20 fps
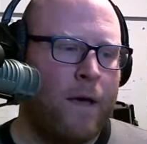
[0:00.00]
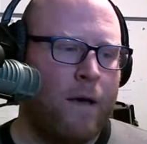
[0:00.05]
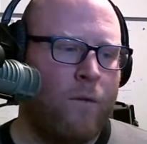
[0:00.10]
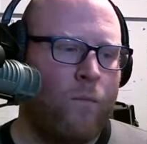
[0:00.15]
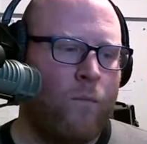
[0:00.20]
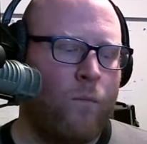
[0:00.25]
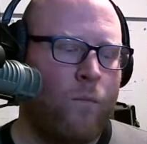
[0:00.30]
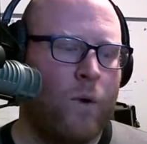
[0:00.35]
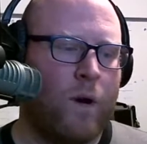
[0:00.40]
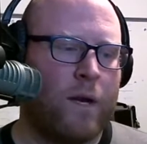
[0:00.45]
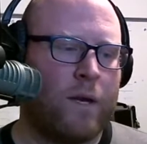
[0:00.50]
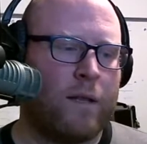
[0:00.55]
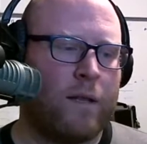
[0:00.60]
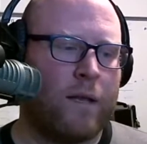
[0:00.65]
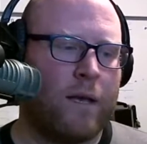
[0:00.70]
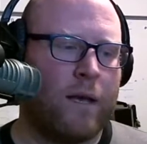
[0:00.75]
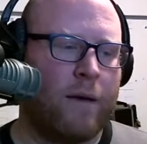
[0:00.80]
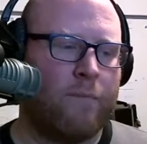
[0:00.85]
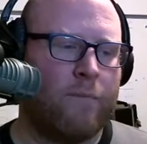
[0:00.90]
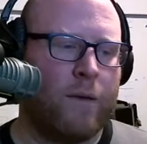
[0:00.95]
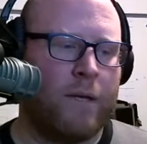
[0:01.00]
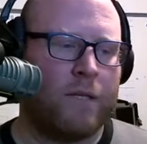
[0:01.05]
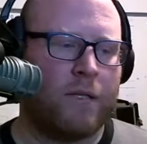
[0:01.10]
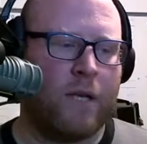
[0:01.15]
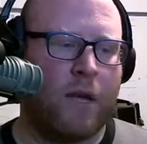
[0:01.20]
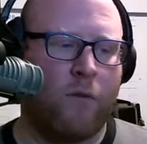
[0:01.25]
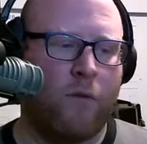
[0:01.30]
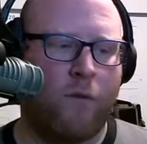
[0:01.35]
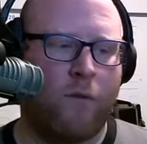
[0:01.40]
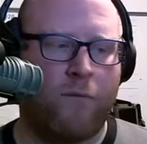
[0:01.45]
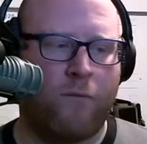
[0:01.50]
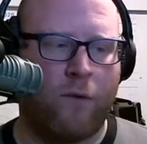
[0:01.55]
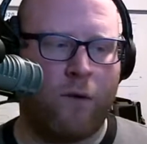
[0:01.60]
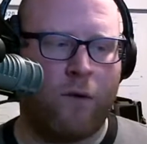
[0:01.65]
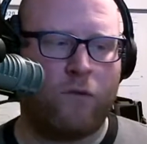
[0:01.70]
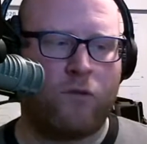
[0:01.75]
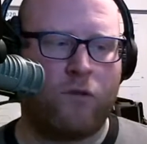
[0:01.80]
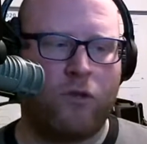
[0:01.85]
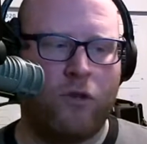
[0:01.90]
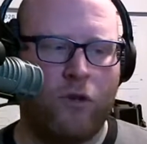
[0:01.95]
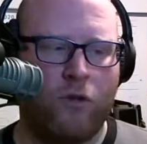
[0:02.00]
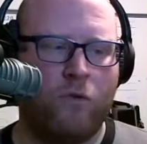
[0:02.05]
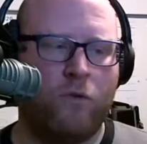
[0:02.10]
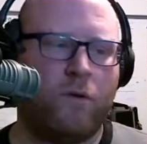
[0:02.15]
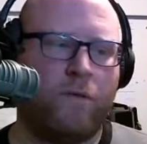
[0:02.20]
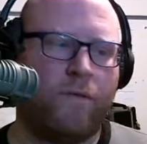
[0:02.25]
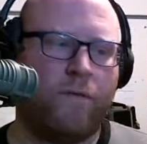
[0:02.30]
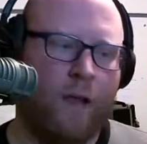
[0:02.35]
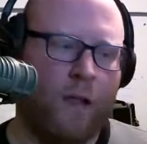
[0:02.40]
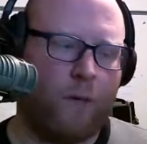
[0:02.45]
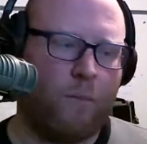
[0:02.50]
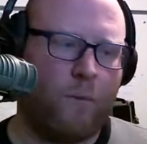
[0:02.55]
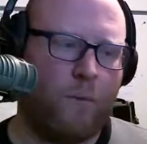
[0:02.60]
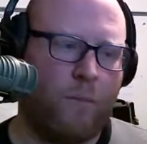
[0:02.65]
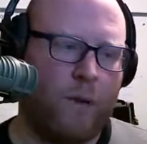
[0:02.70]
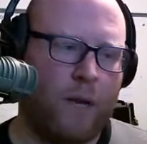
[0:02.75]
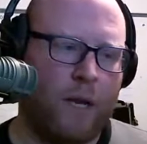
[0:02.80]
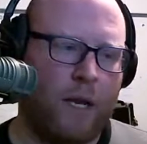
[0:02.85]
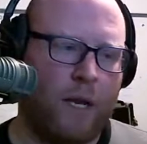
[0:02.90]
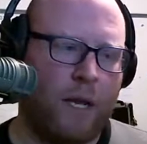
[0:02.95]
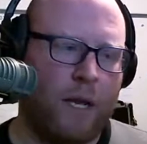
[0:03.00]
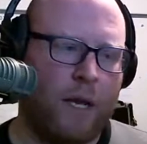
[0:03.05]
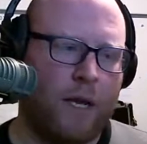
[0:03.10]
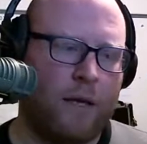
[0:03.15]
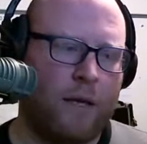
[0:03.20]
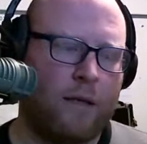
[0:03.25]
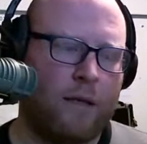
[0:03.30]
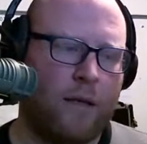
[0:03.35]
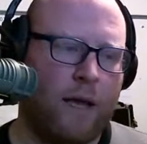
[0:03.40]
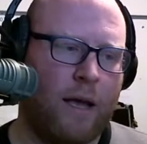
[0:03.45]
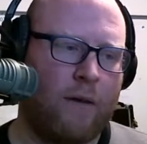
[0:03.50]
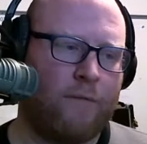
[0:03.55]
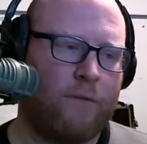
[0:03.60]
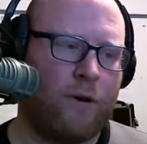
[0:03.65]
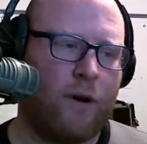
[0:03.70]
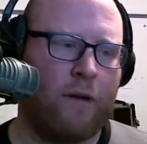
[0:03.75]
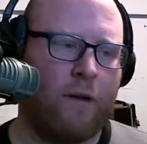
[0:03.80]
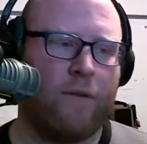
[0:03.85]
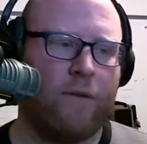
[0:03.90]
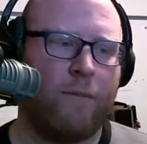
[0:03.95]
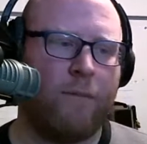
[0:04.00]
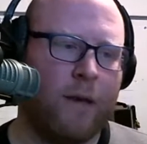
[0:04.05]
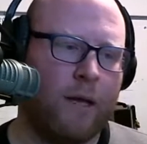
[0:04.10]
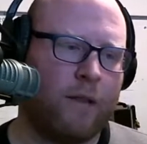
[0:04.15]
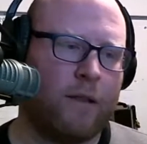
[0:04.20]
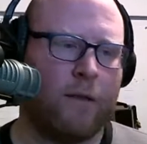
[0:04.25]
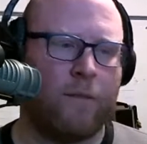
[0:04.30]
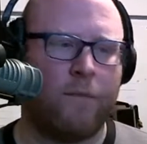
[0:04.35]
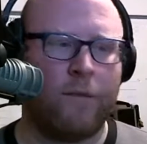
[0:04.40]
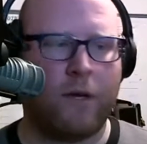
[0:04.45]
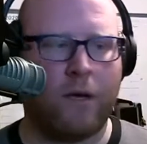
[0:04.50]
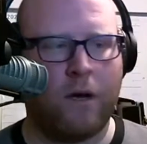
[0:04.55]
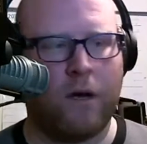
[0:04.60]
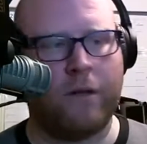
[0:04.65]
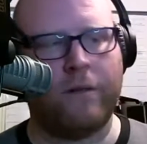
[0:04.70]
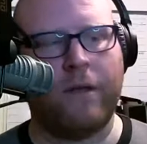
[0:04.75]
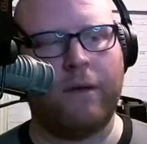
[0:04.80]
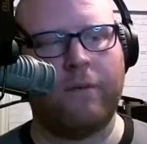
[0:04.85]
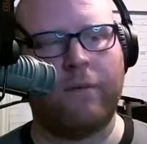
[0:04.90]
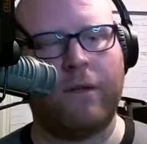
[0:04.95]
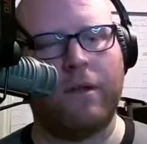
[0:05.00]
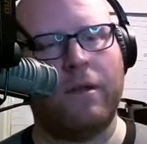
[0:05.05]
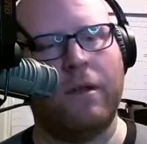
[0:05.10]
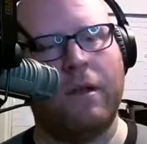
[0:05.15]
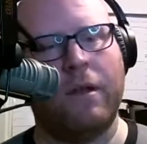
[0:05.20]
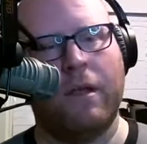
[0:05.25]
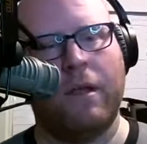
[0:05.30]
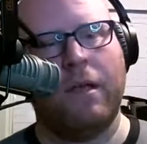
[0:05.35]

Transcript: one of the companies I referred to Developer Media after I've emailed them and called them, and